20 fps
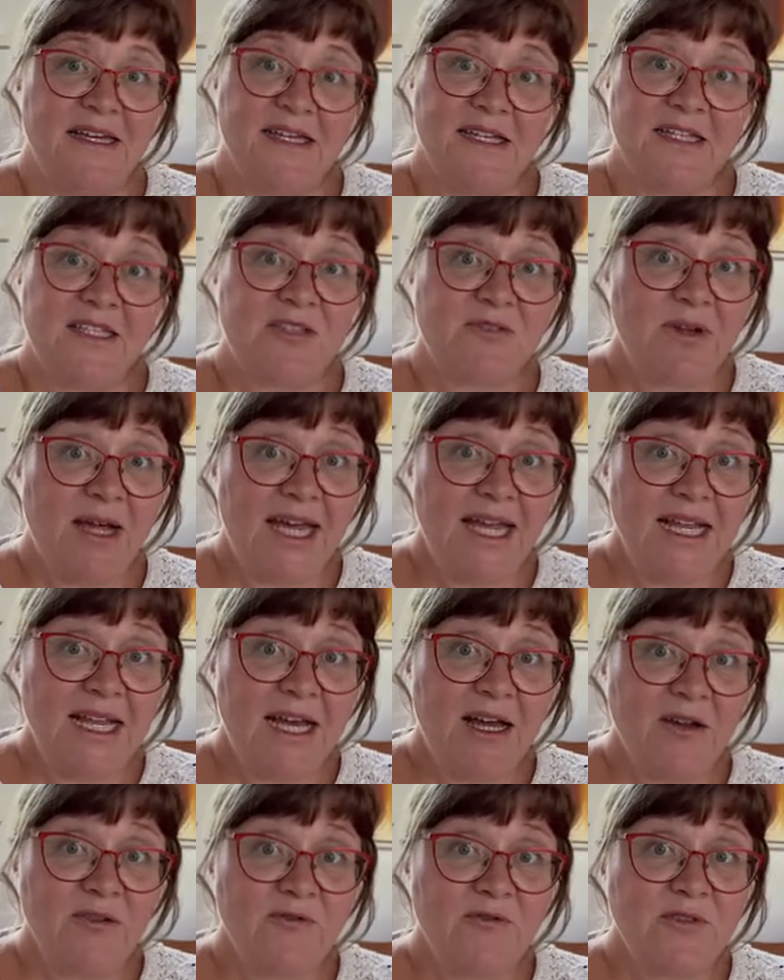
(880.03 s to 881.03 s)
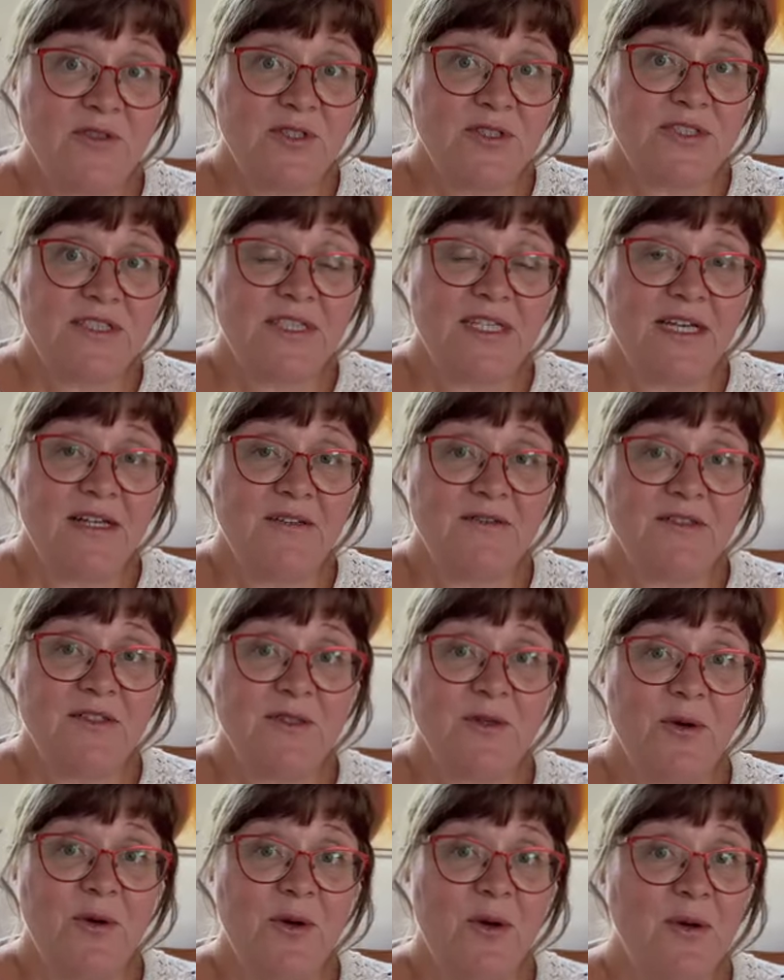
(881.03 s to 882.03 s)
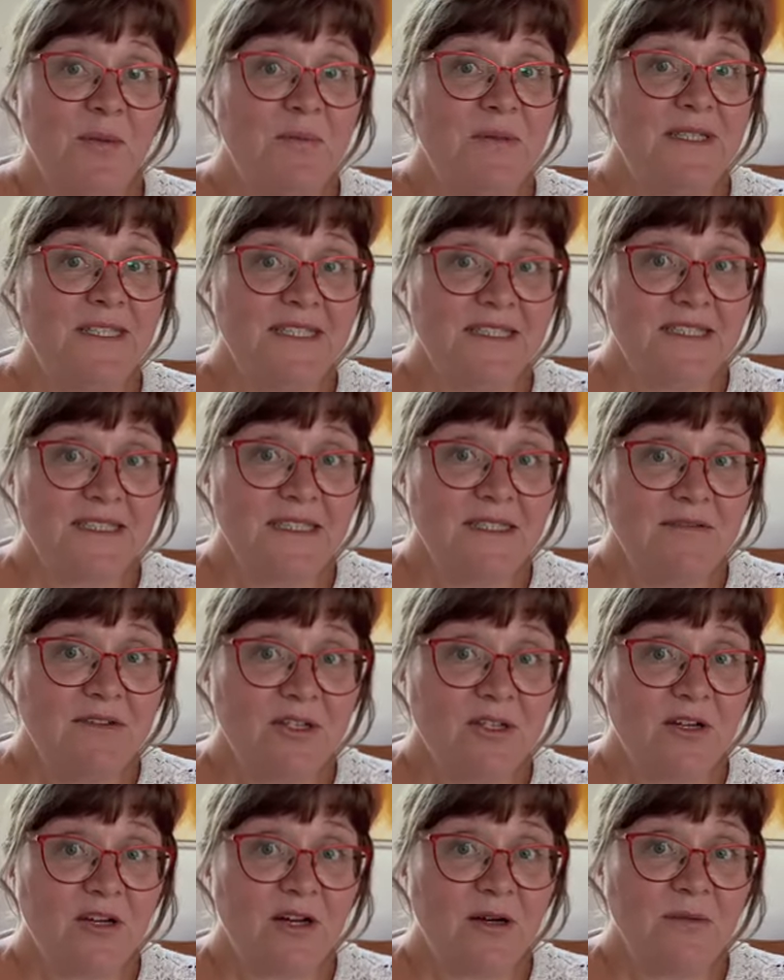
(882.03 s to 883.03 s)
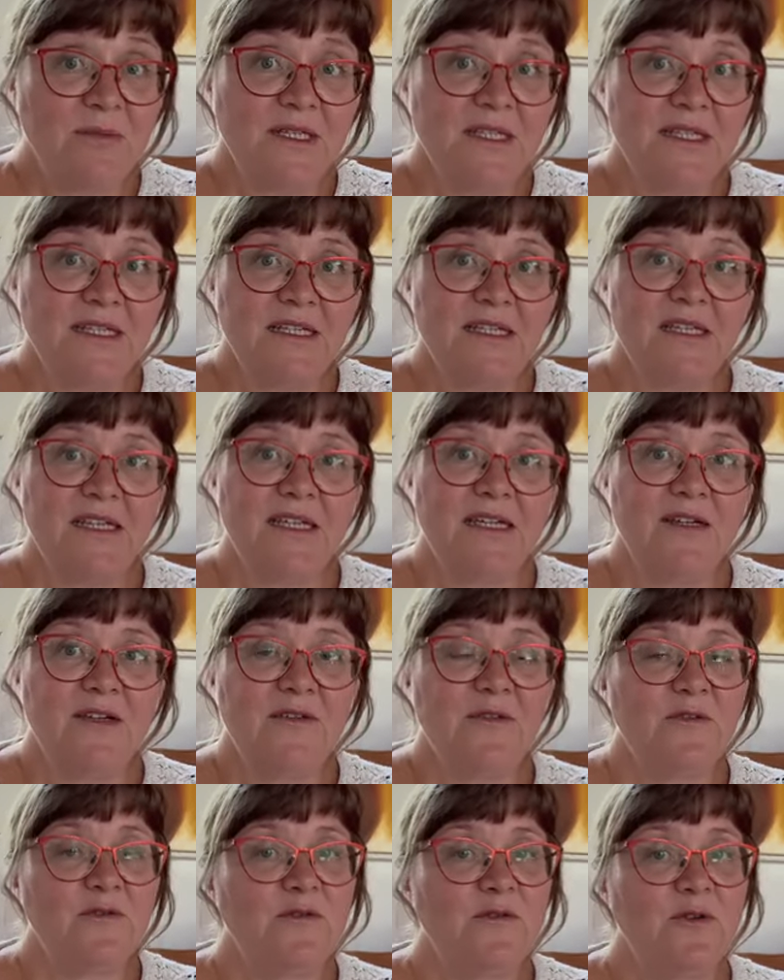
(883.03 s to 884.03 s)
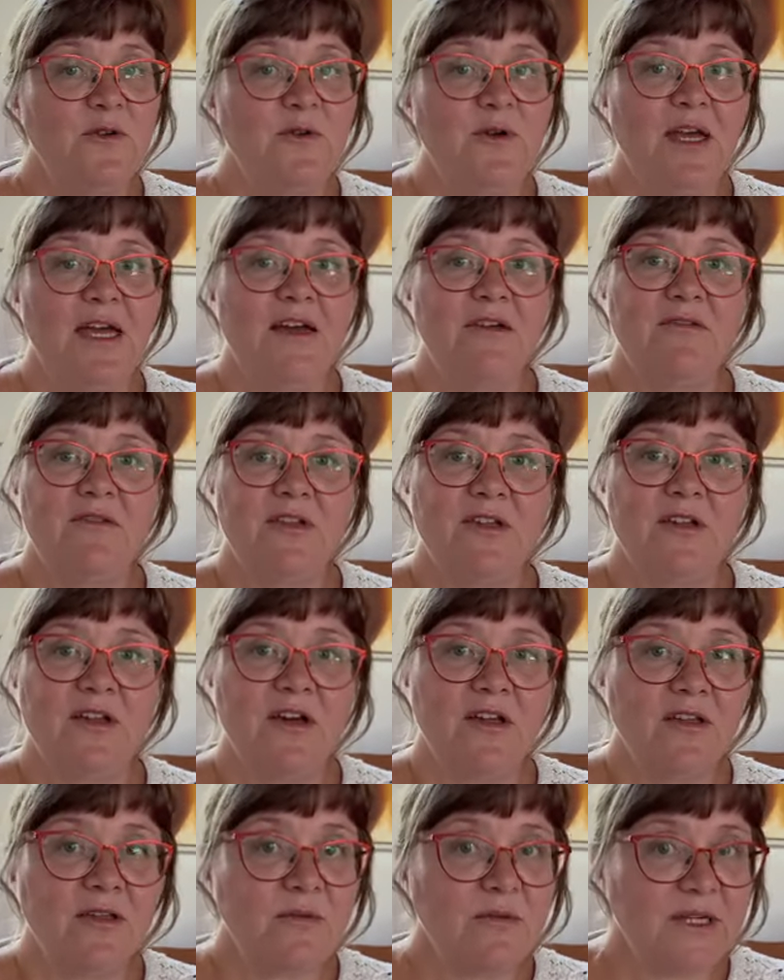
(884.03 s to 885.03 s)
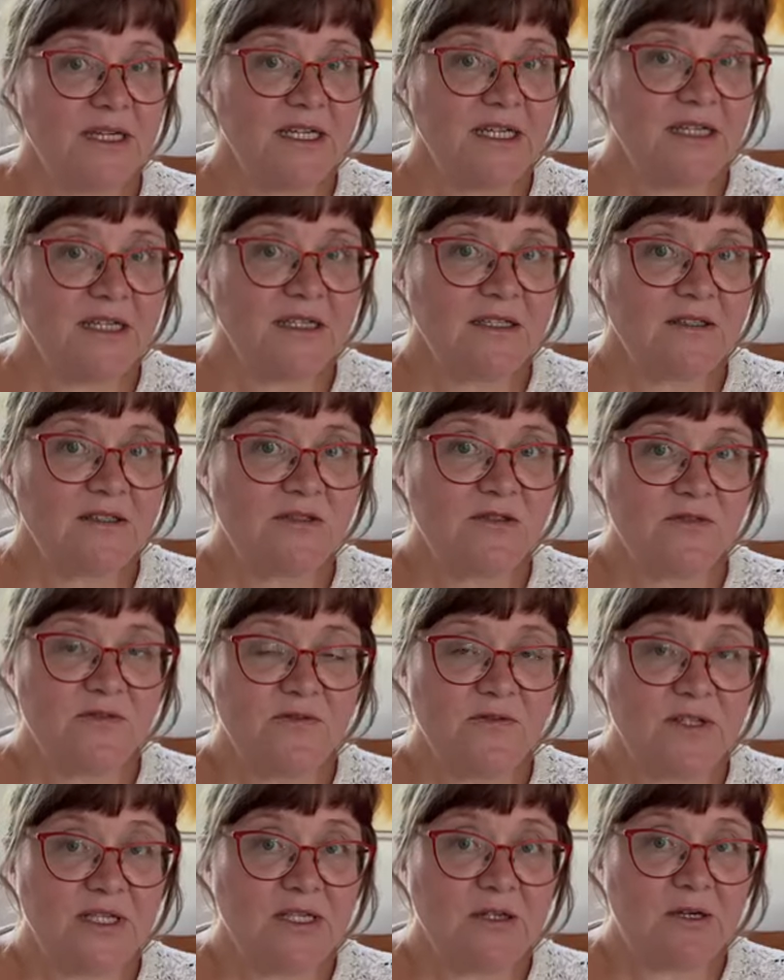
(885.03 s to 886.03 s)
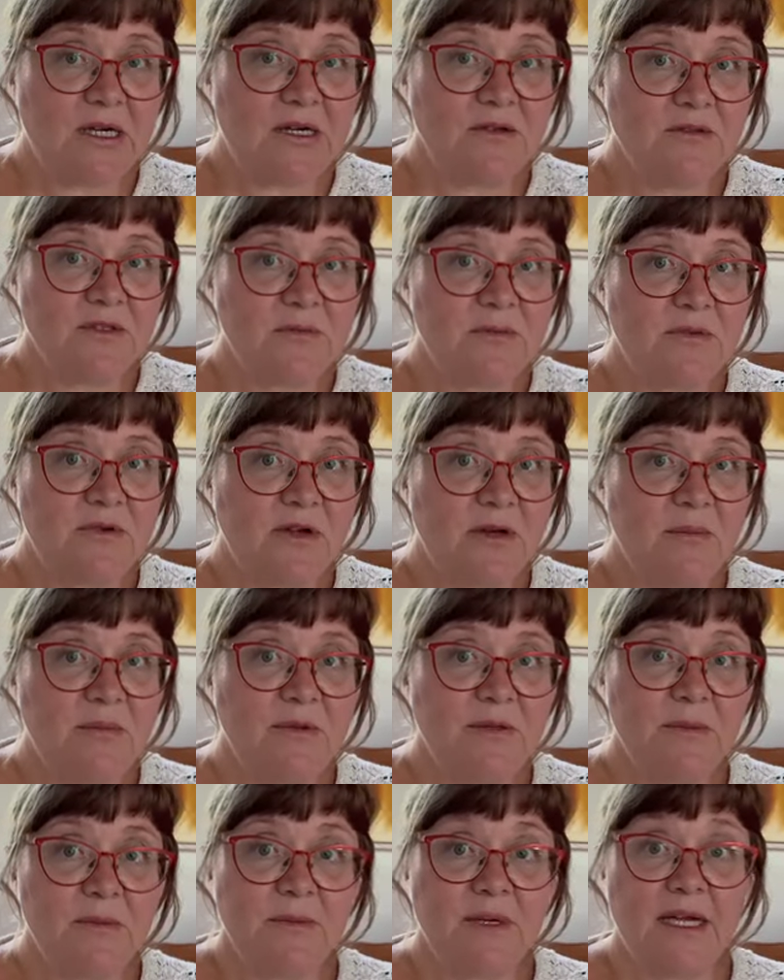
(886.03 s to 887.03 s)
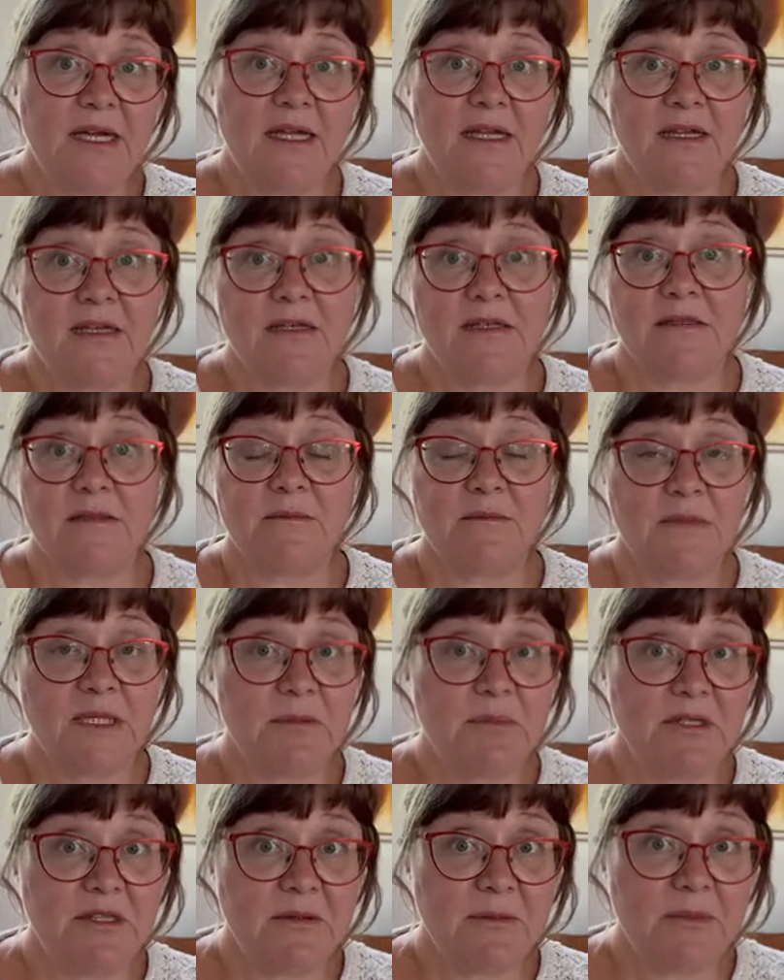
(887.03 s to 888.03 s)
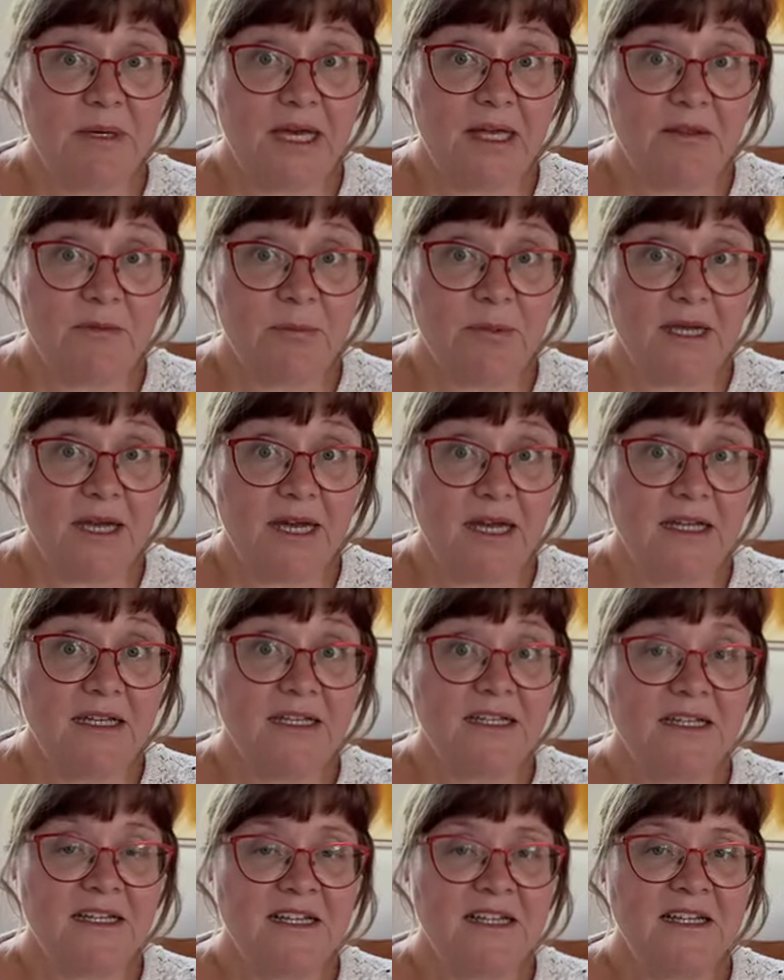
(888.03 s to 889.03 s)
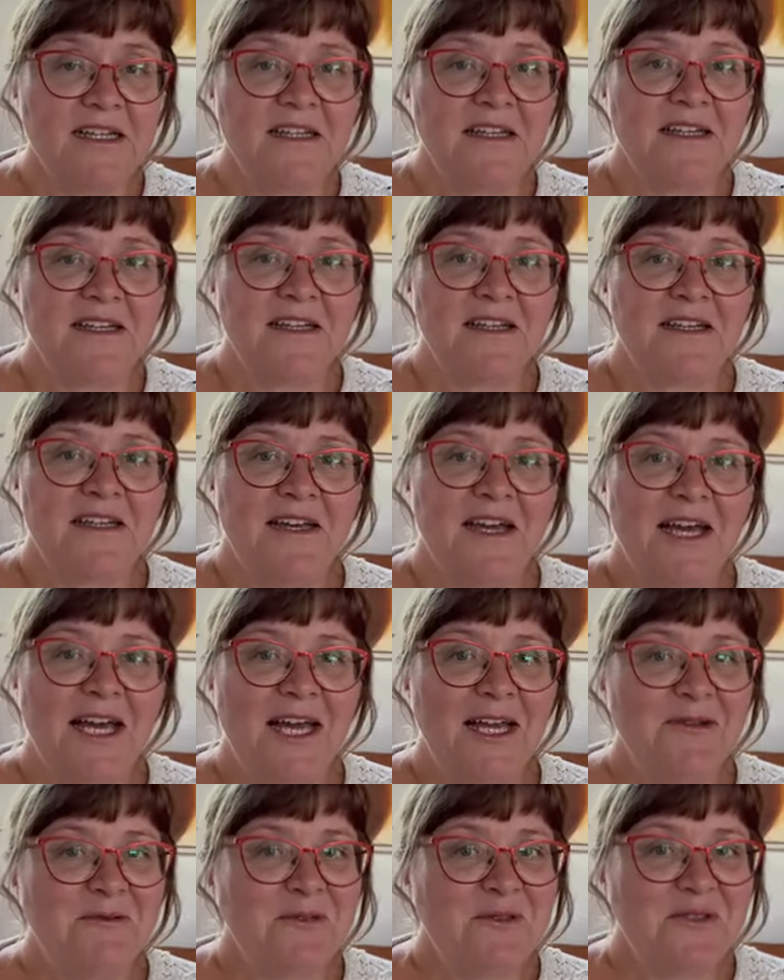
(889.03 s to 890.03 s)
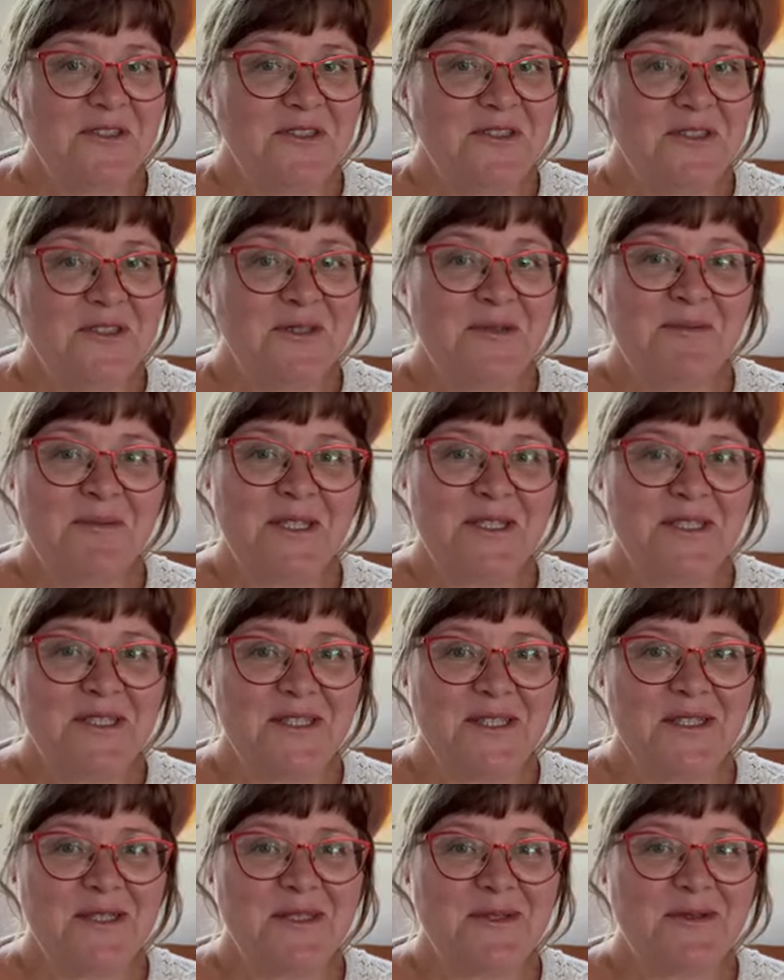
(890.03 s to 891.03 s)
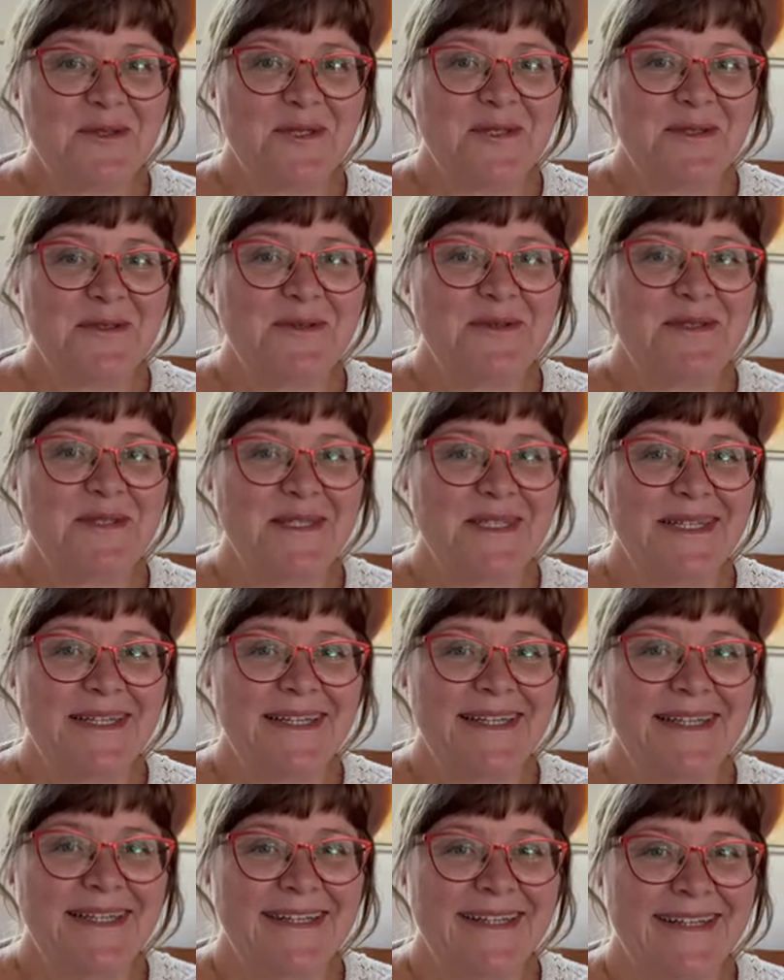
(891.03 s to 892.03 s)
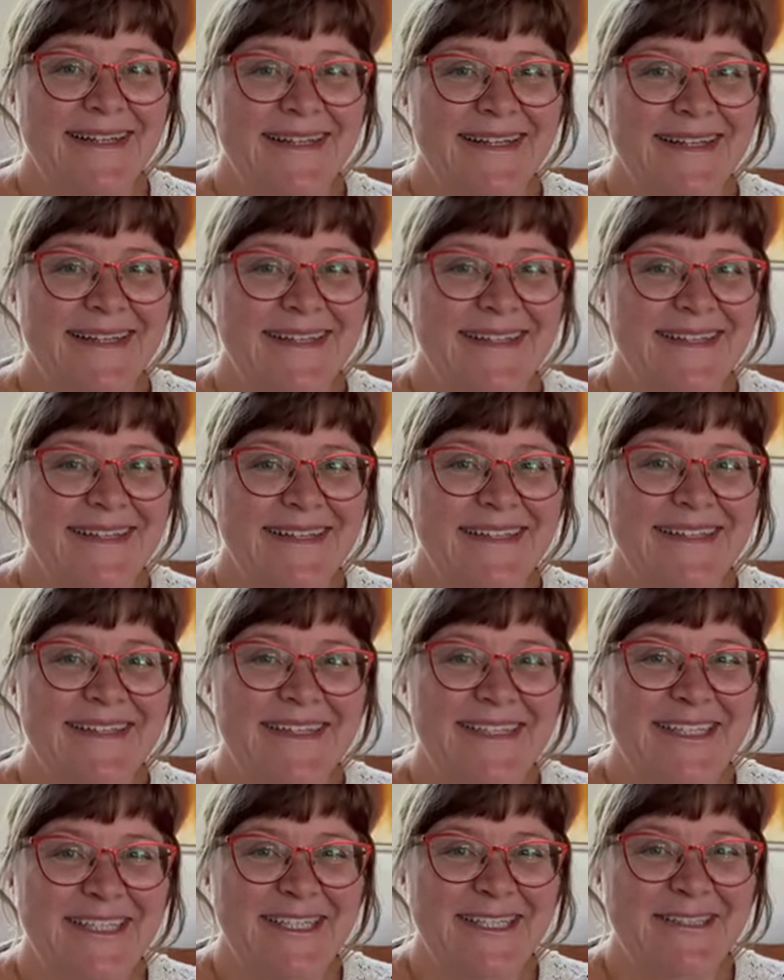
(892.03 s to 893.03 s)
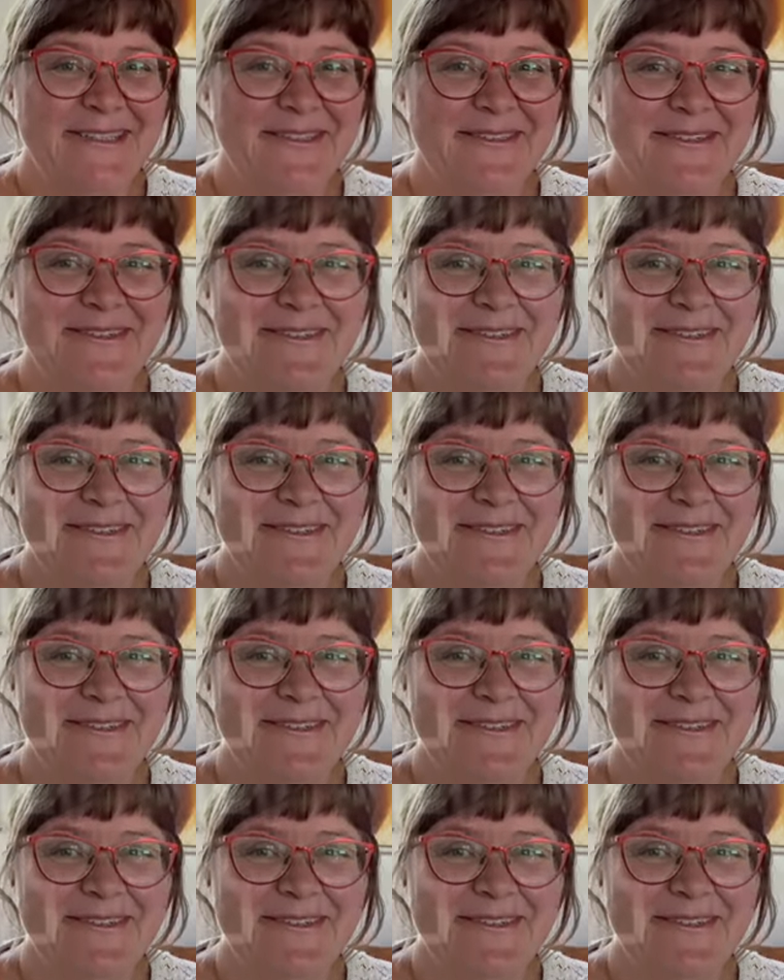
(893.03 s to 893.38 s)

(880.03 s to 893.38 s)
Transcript: Try it out for yourselves, or please leave a comment if you have another way to figure out the problem and maybe the math behind it. I would so much enjoy to see it. Thank you.